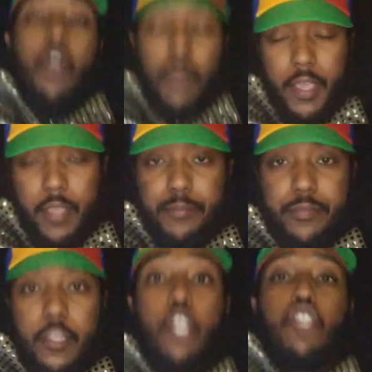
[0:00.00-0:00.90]
Okay,
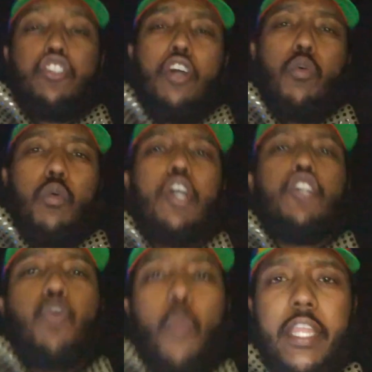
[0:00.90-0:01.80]
so
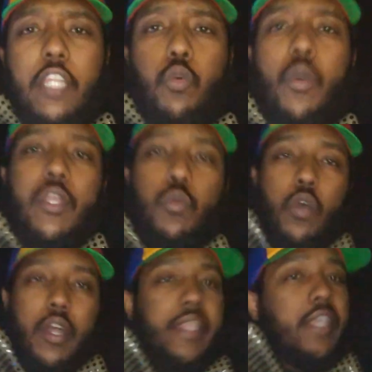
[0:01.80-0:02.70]

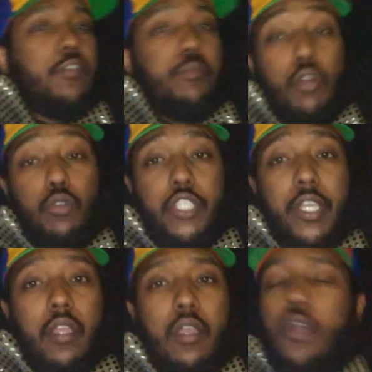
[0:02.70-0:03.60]
2021 is
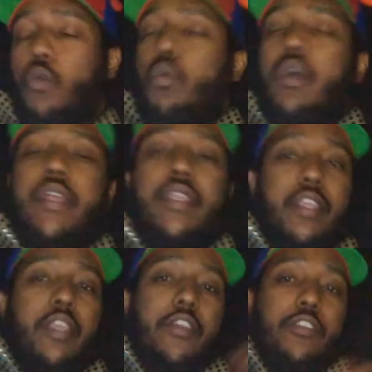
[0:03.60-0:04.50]
approaching. What a
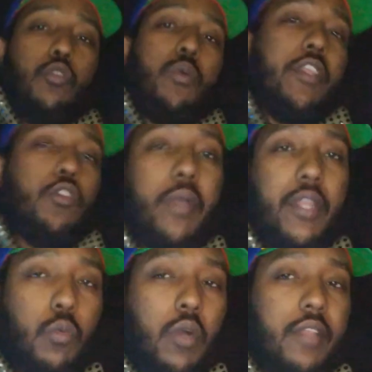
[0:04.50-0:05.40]
year
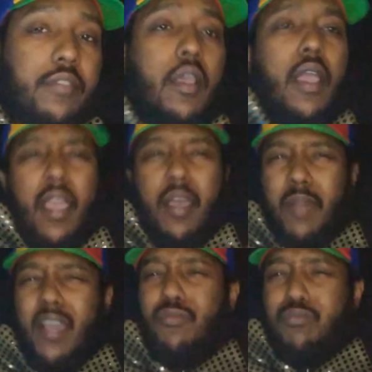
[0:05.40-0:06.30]
2020 was.
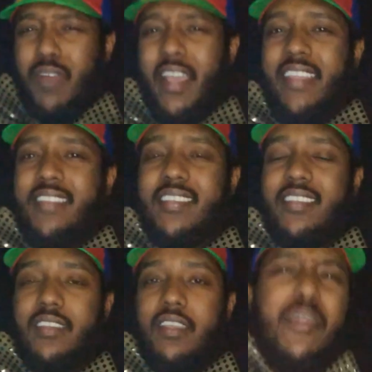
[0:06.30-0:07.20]
Am I right?
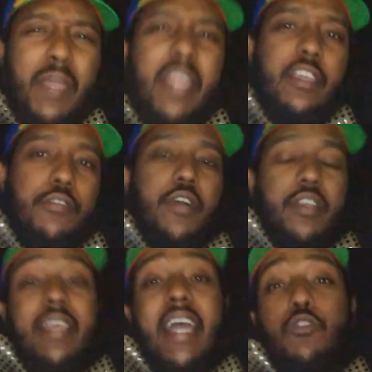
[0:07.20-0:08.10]
And many of
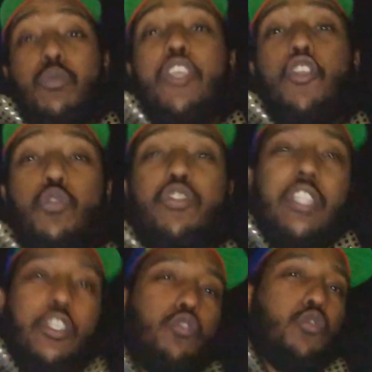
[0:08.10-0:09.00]
us, as we
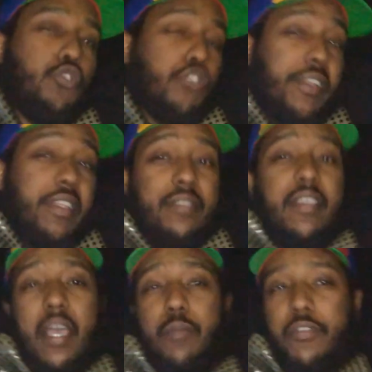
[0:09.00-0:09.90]
usually do during this
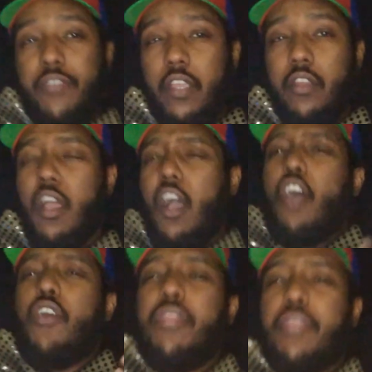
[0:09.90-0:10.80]
time of year,
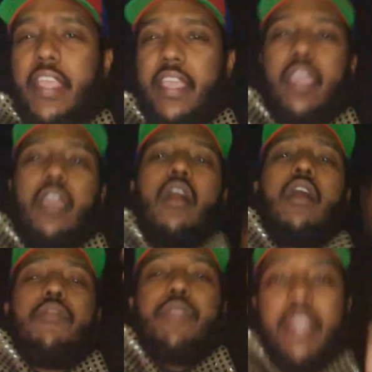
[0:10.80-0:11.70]
are thinking
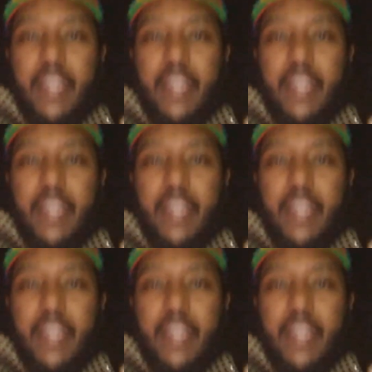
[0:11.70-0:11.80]
of the